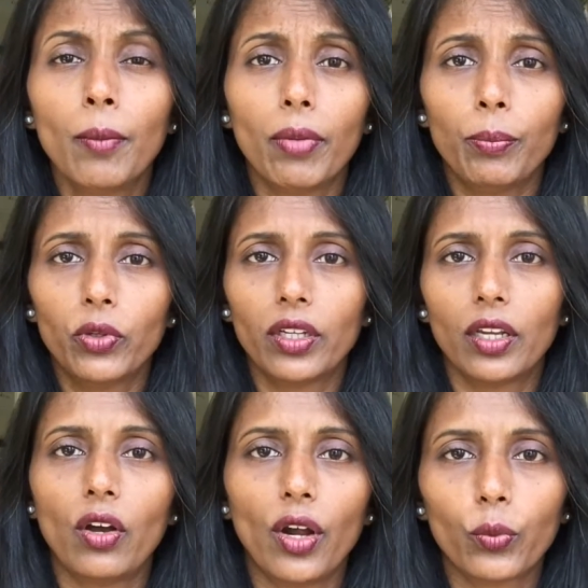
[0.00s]
by putting
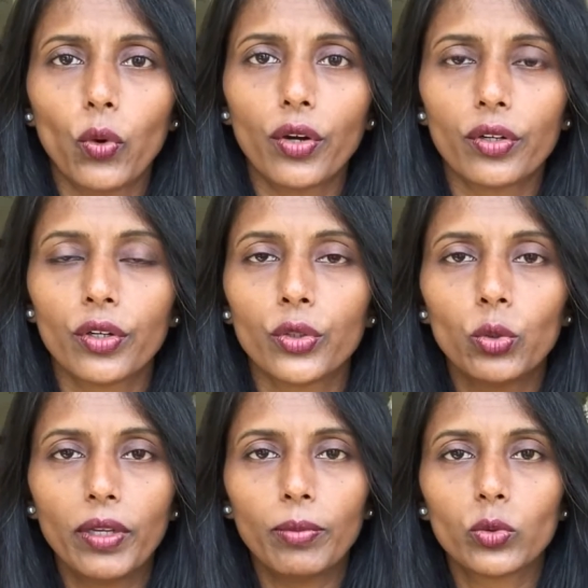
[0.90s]
in hot water, you'll
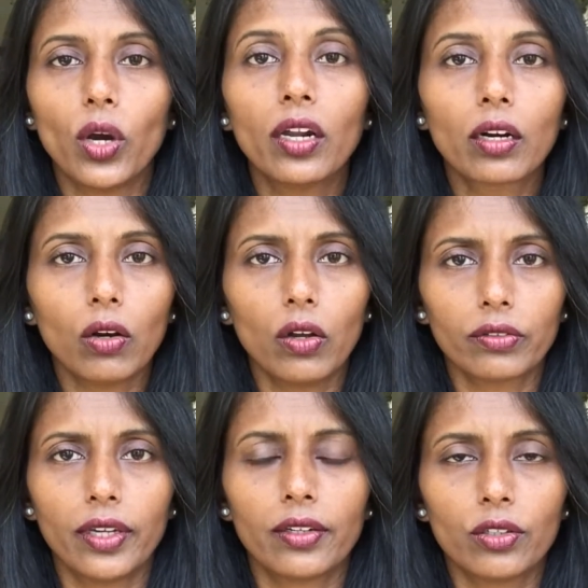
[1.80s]
be able to unclog
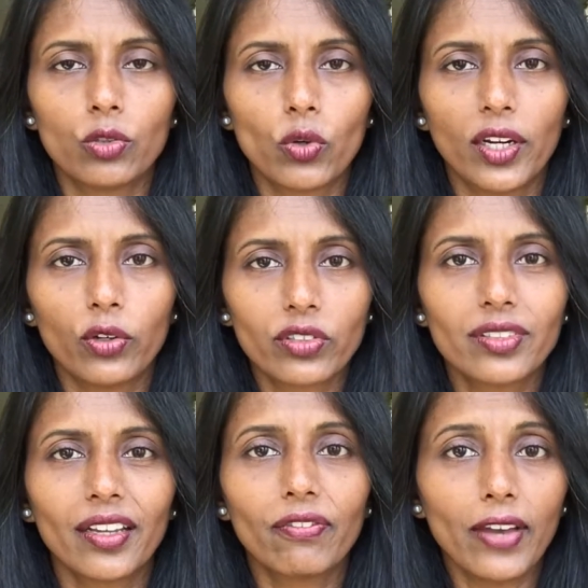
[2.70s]
that drain or
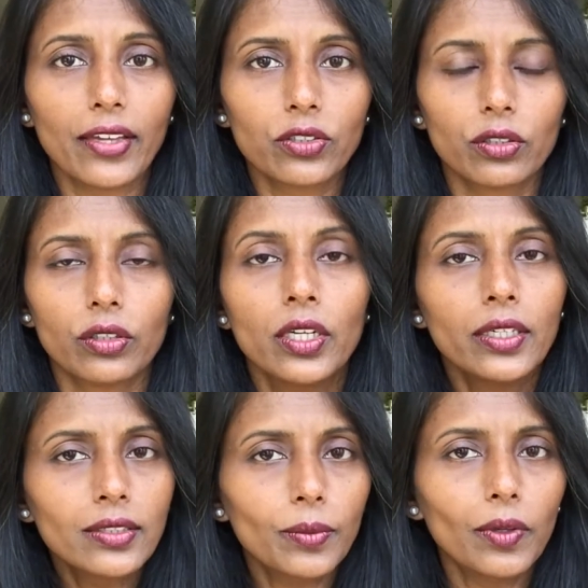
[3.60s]
sink faster.
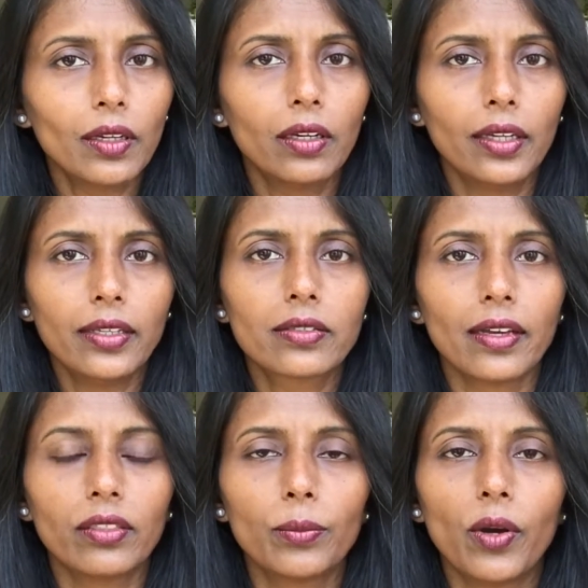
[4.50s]
Similarly,
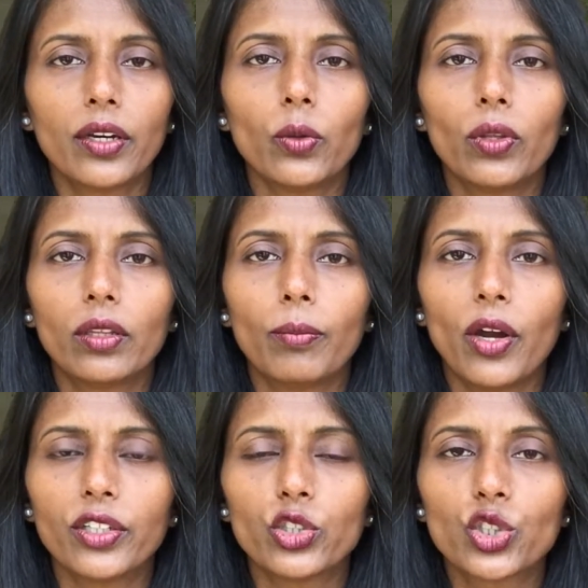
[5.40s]
inside the body, when the
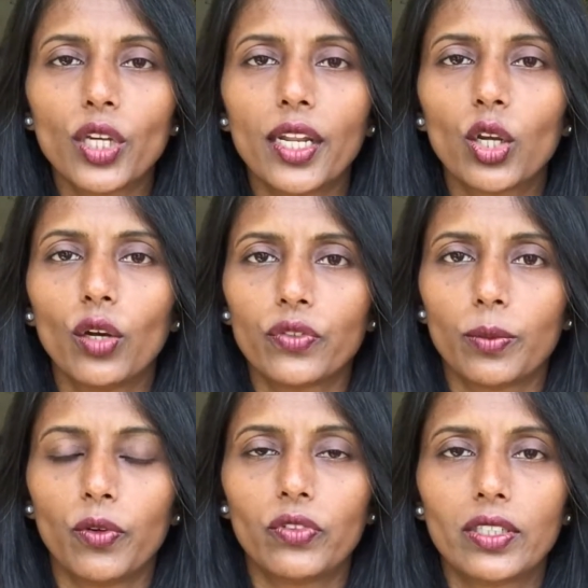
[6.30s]
body is shedding off some
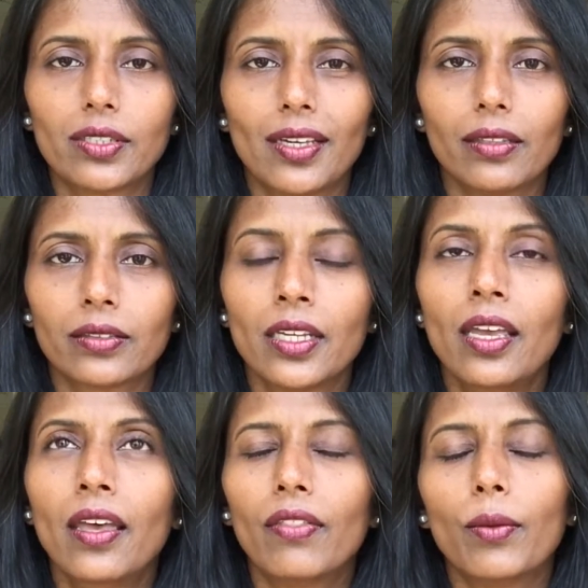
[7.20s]
of these cells,
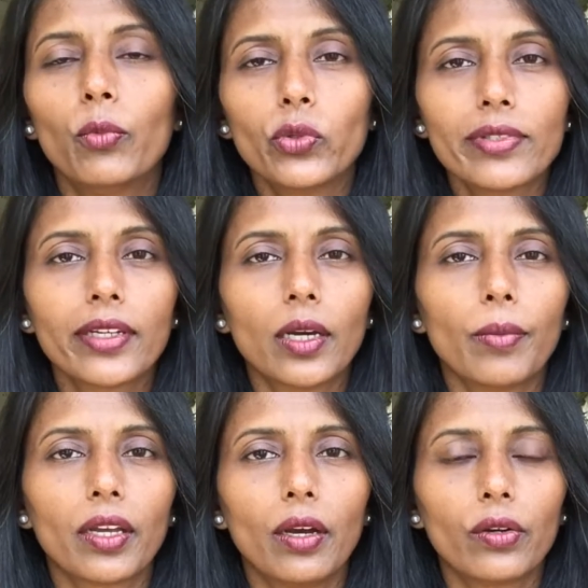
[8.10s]
they're mostly
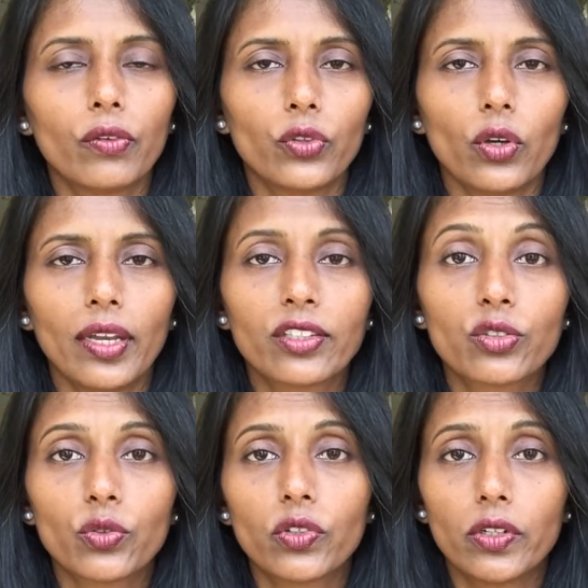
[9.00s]
coming out of your
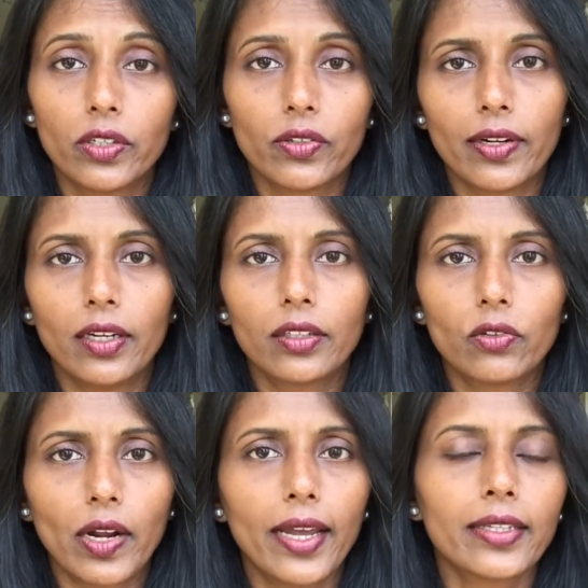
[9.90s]
excretory
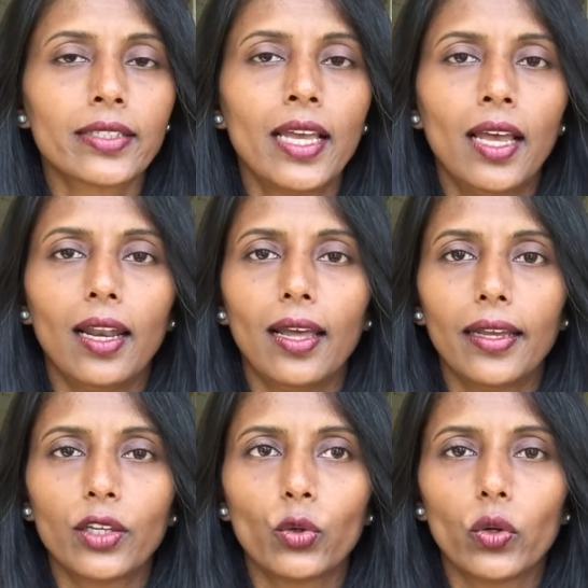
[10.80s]
tracts,
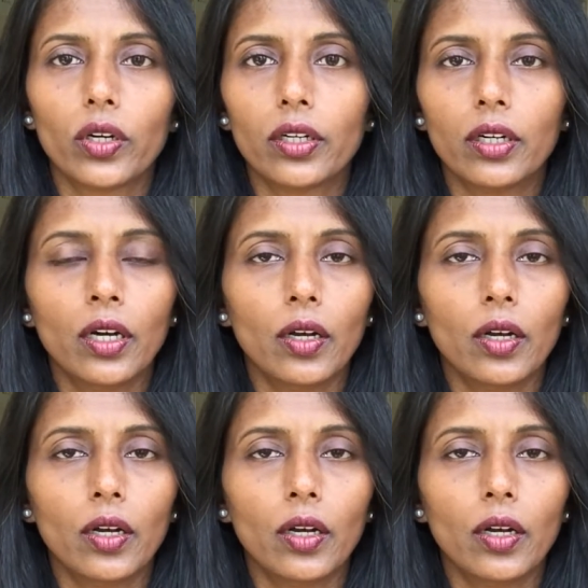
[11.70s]
like your